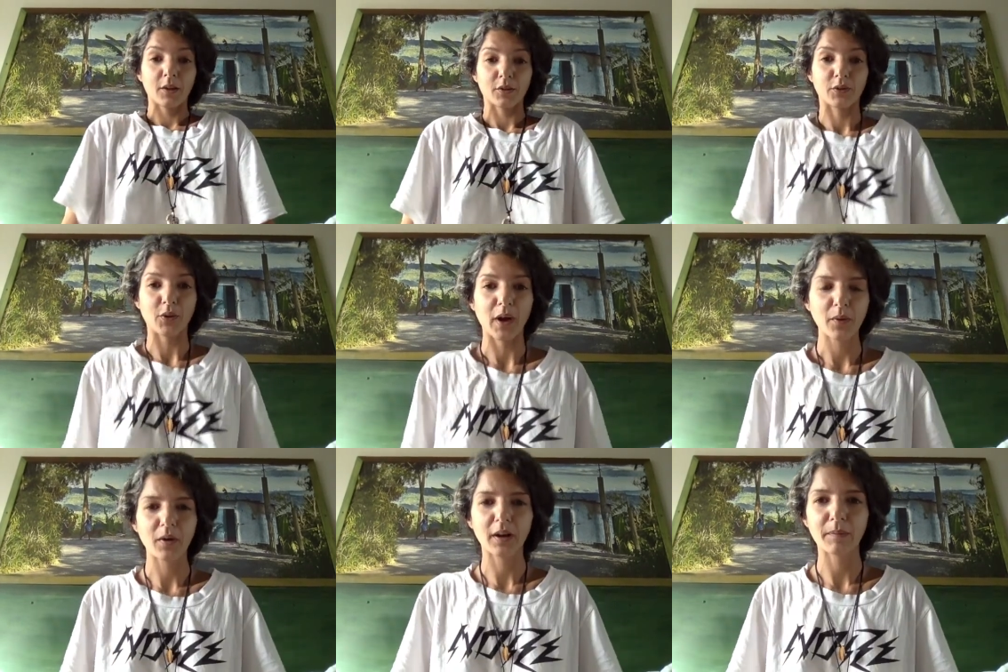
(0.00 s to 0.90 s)
So I
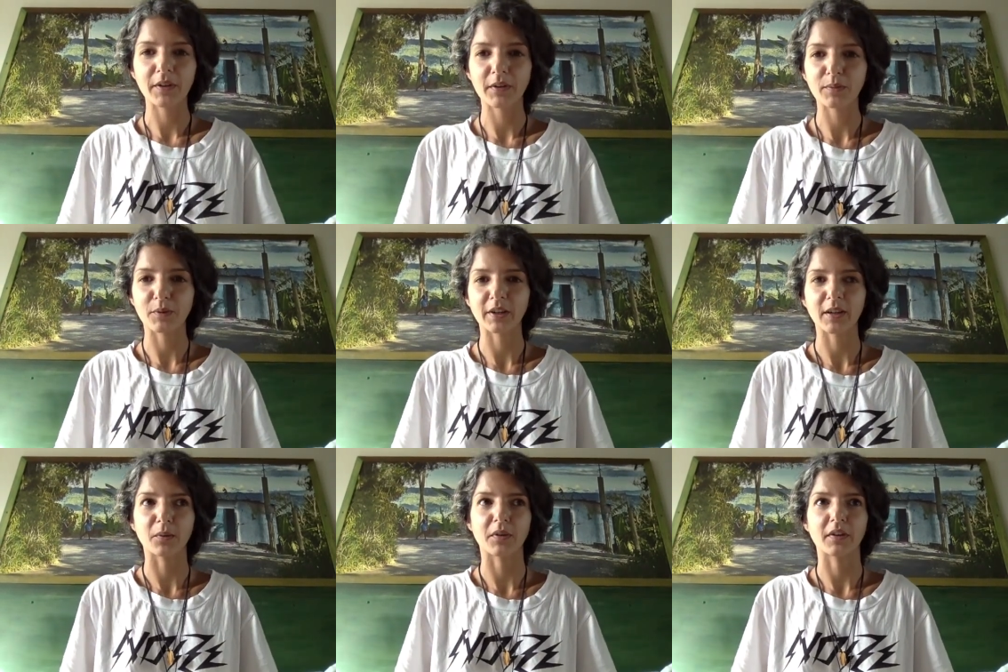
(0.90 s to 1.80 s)
woke up this
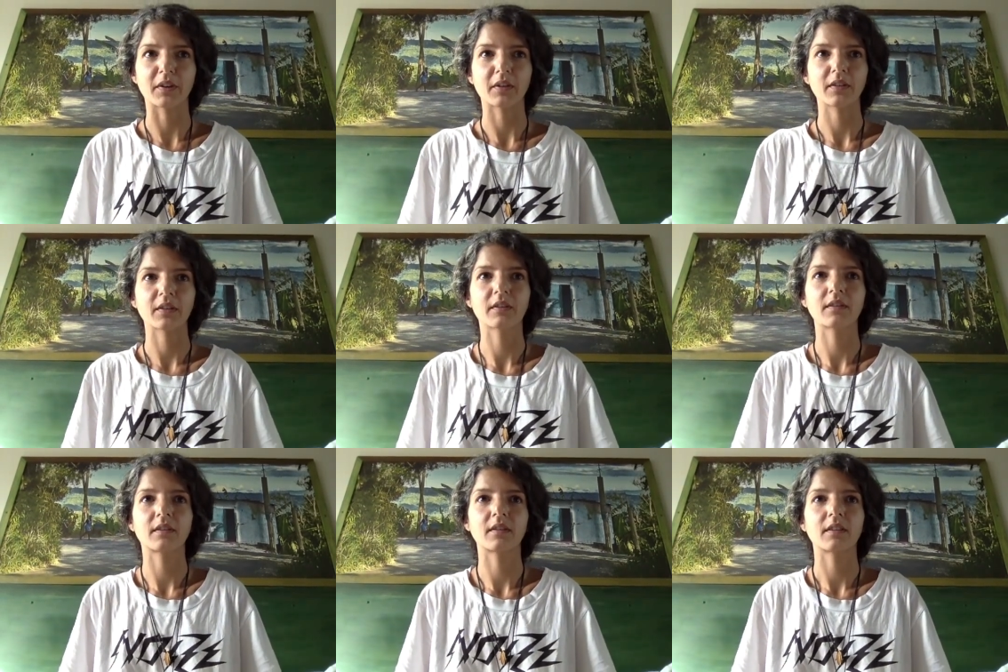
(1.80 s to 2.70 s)
morning with a
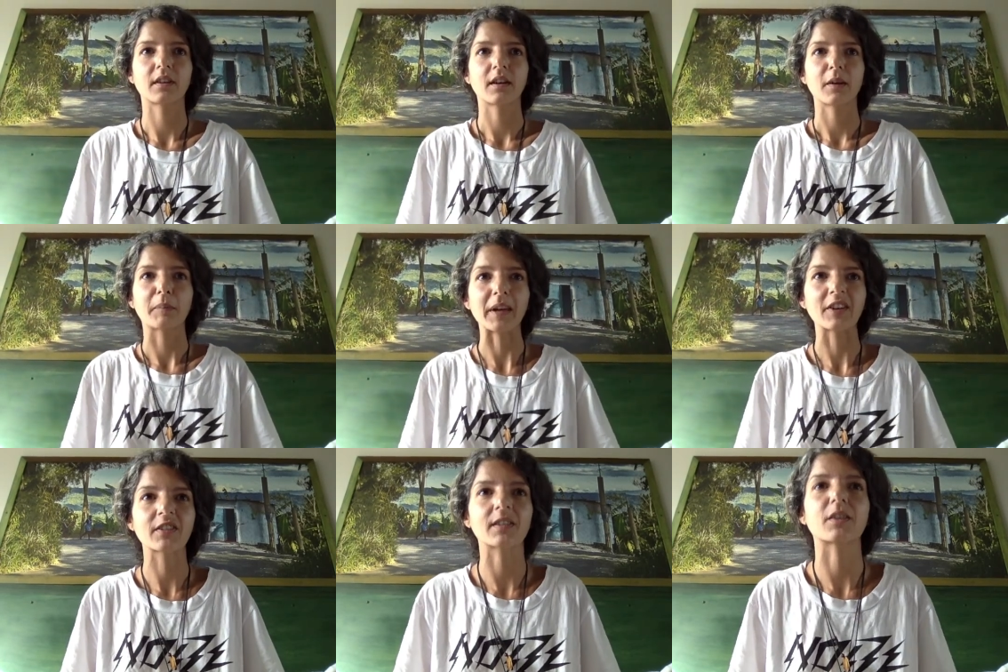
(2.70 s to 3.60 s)

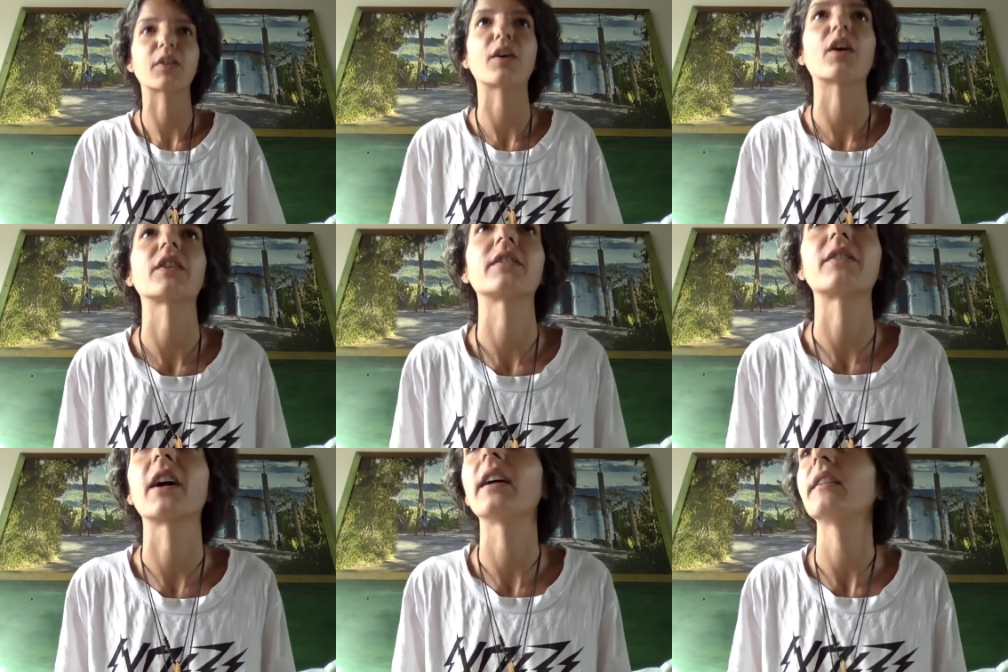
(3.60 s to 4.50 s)
piercing thought,
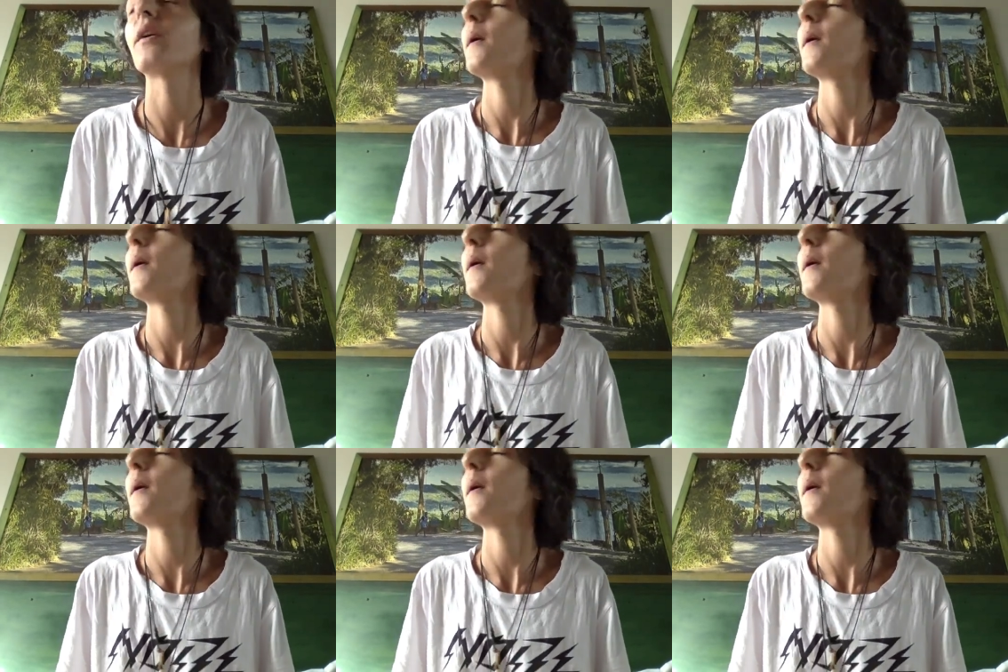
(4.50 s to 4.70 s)
right?